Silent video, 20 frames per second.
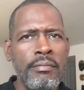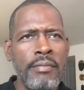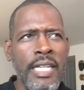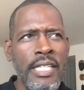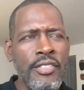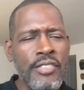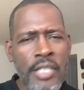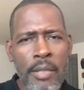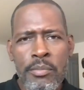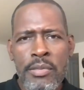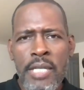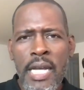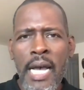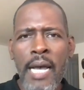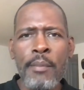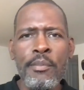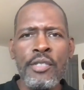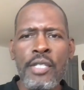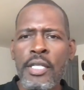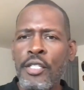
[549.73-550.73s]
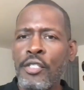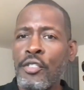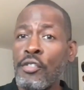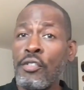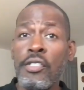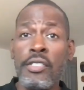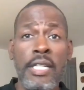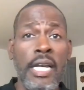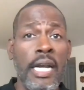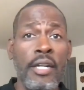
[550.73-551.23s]
And sometimes you
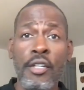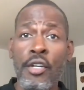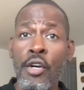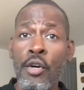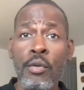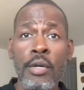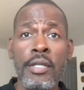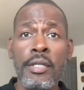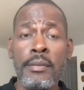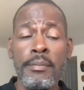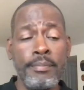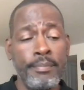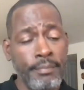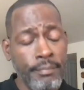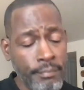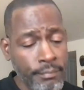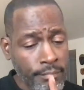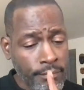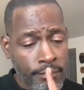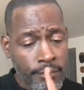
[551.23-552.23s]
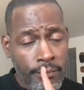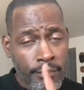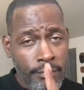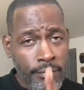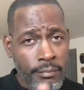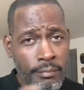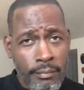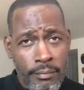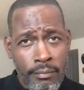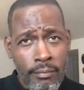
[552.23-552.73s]
just got to go with them.
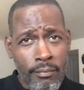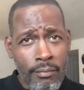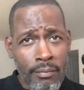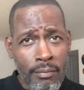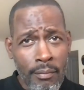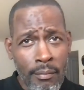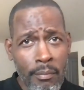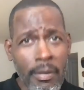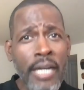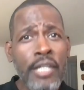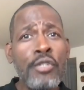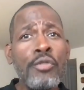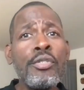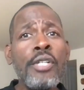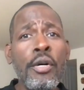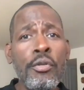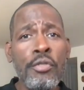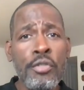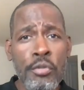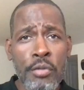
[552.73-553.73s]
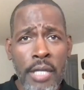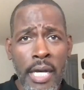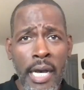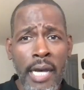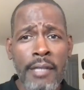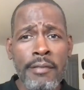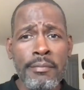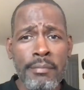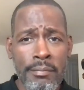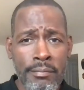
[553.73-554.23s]
My new go-to guy